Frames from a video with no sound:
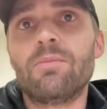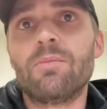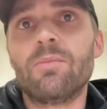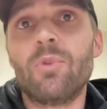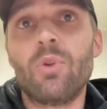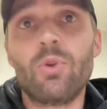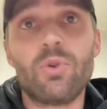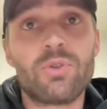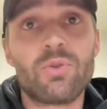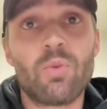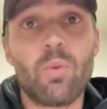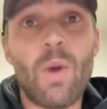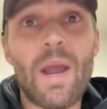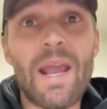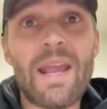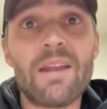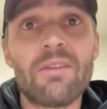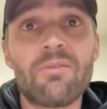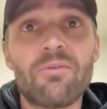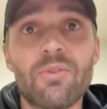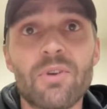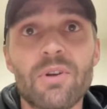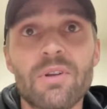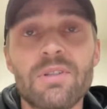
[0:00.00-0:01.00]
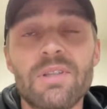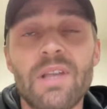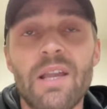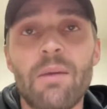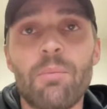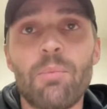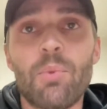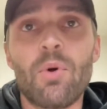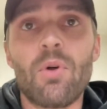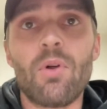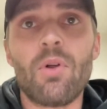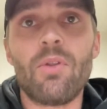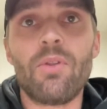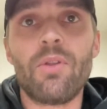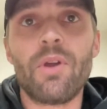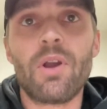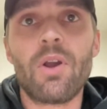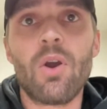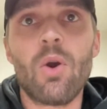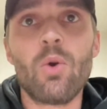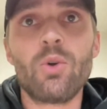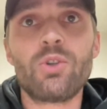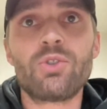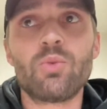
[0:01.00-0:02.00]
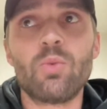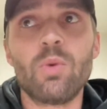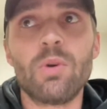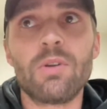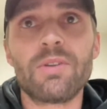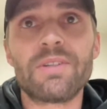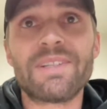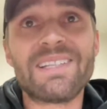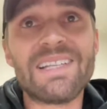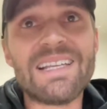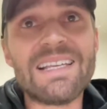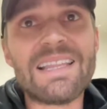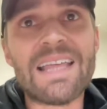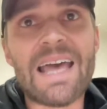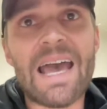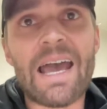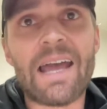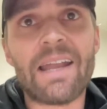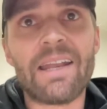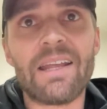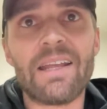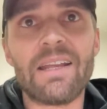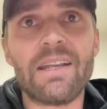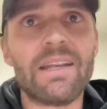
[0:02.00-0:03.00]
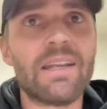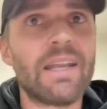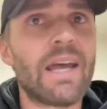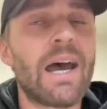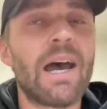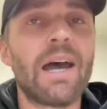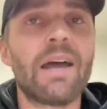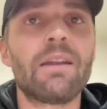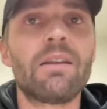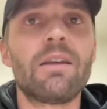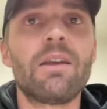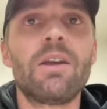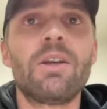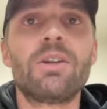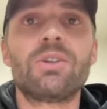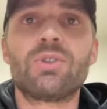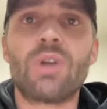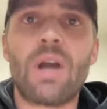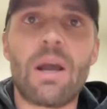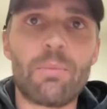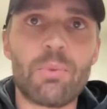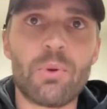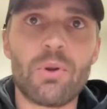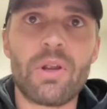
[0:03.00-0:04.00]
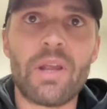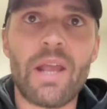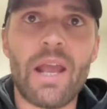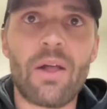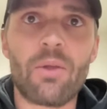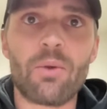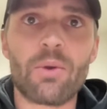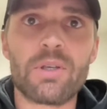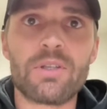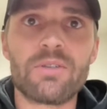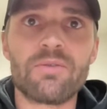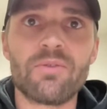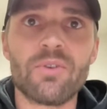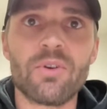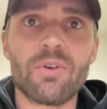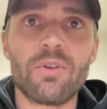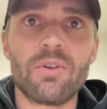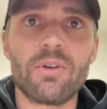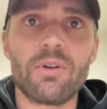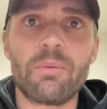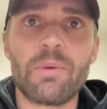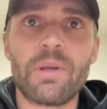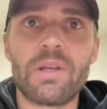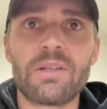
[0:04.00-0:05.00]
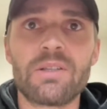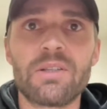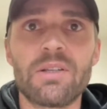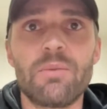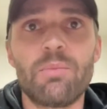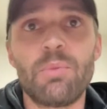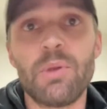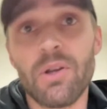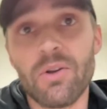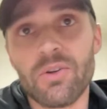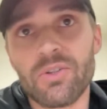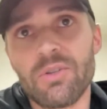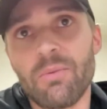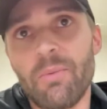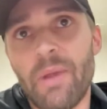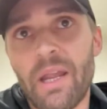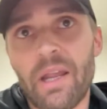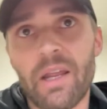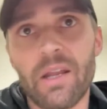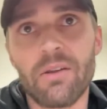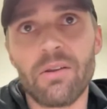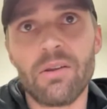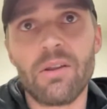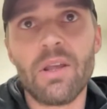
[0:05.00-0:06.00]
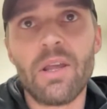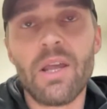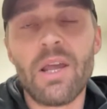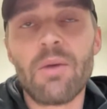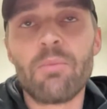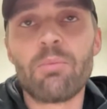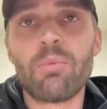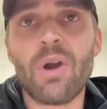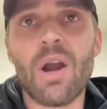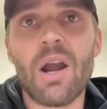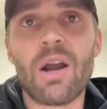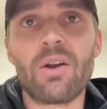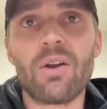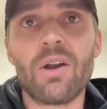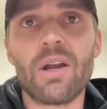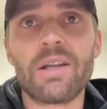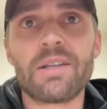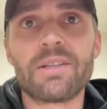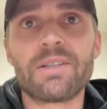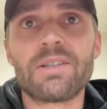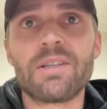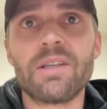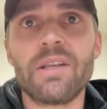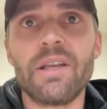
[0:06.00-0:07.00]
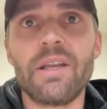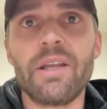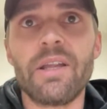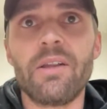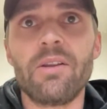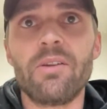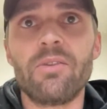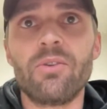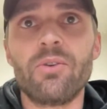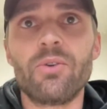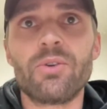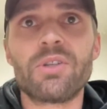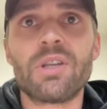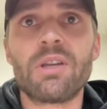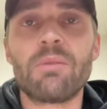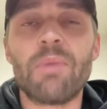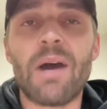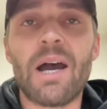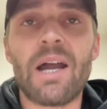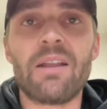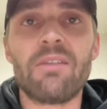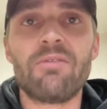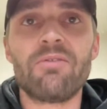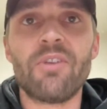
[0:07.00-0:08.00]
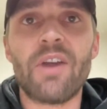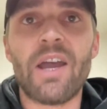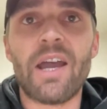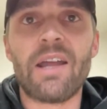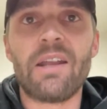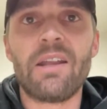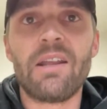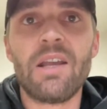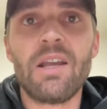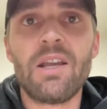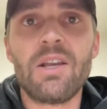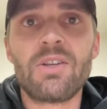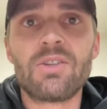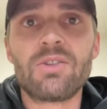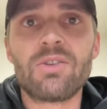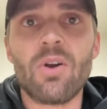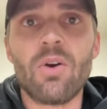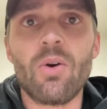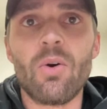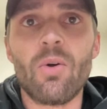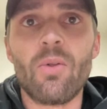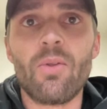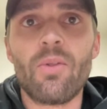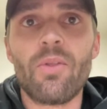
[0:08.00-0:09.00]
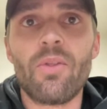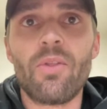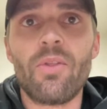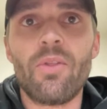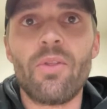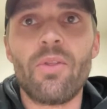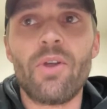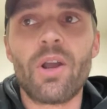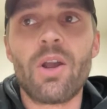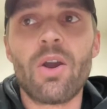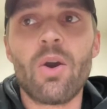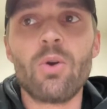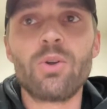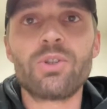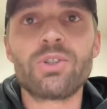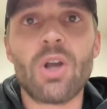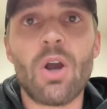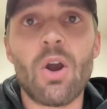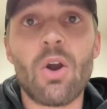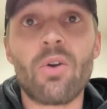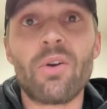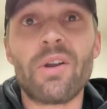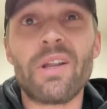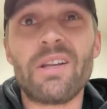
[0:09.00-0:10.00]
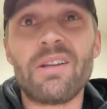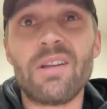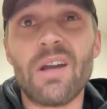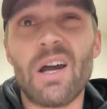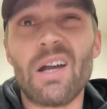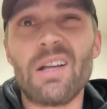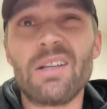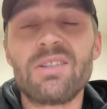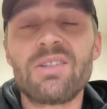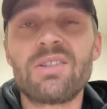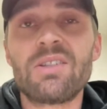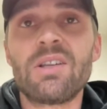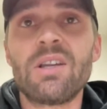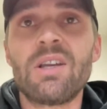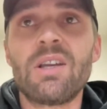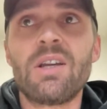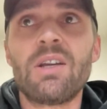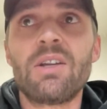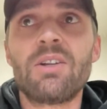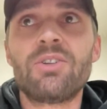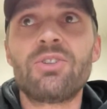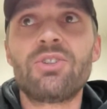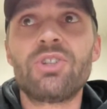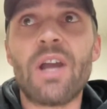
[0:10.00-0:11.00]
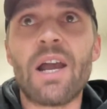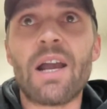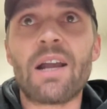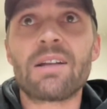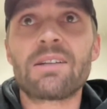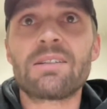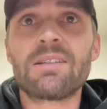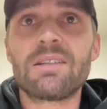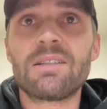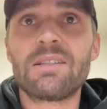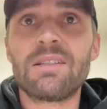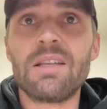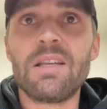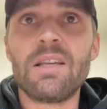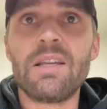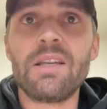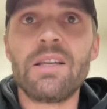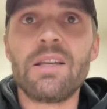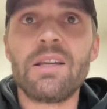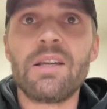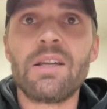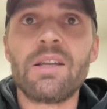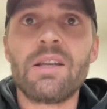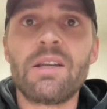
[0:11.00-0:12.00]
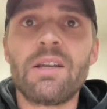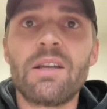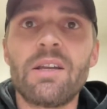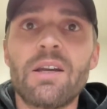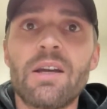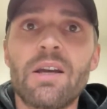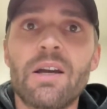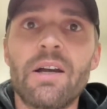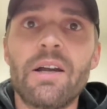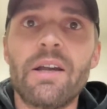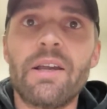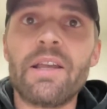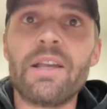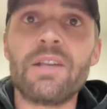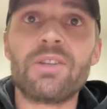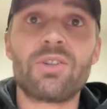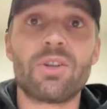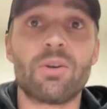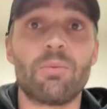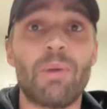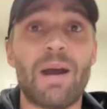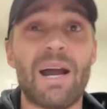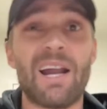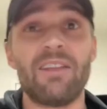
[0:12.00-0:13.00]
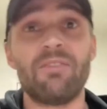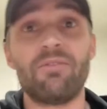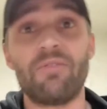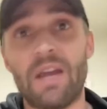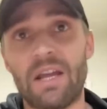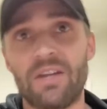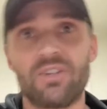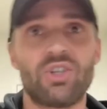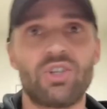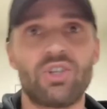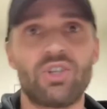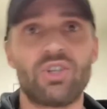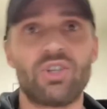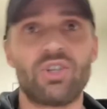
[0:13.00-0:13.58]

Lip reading: lose weight, for example, the coach will see that and not drop your calories further because it appears you're making progress in losing body fat. So the coach already does check to see, is your body fat